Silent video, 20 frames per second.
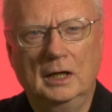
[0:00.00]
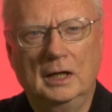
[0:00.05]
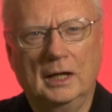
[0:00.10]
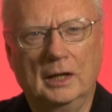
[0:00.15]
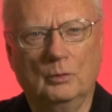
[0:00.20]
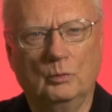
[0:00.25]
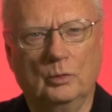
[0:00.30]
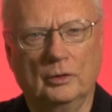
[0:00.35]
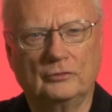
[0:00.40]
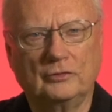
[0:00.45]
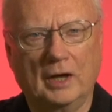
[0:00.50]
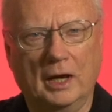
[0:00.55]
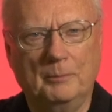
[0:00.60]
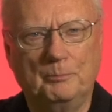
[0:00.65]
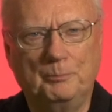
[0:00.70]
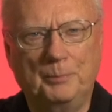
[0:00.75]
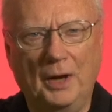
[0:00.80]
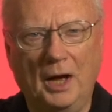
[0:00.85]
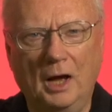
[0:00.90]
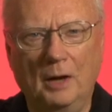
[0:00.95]
it was a
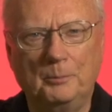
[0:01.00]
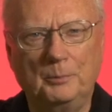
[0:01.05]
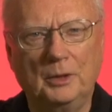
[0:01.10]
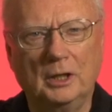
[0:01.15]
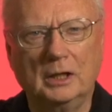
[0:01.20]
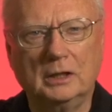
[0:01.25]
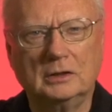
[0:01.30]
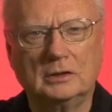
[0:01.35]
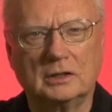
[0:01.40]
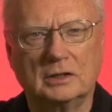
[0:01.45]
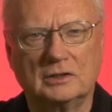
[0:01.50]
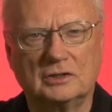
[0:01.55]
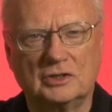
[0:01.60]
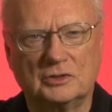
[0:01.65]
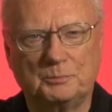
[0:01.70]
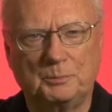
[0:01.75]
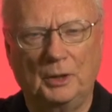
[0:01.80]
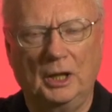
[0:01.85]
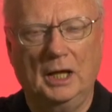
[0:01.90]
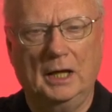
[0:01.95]
public
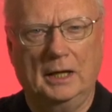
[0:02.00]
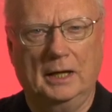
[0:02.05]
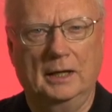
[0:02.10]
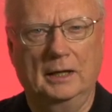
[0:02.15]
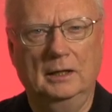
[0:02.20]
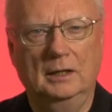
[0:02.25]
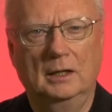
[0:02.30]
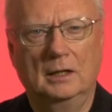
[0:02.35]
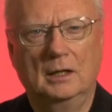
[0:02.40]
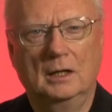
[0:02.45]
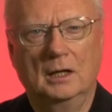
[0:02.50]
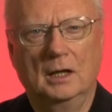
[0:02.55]
display